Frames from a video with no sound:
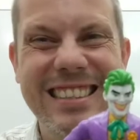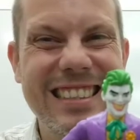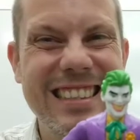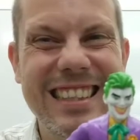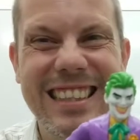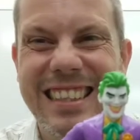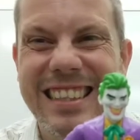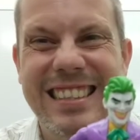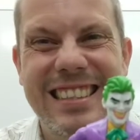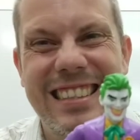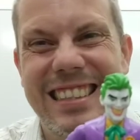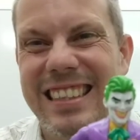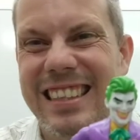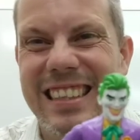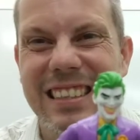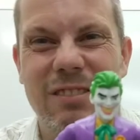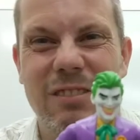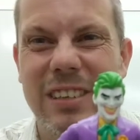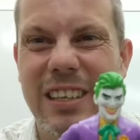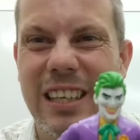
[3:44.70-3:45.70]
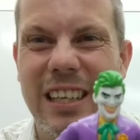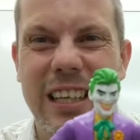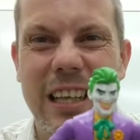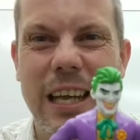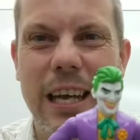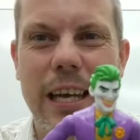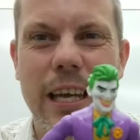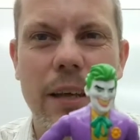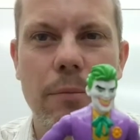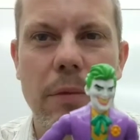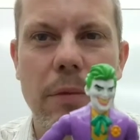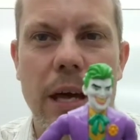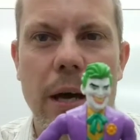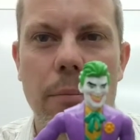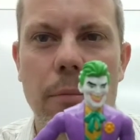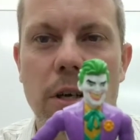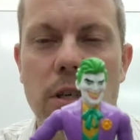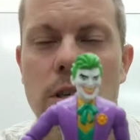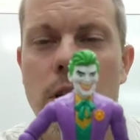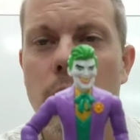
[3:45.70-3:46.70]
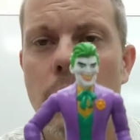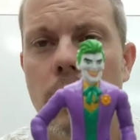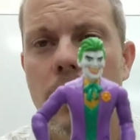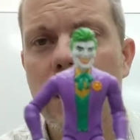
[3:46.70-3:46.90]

I didn't really like him that much.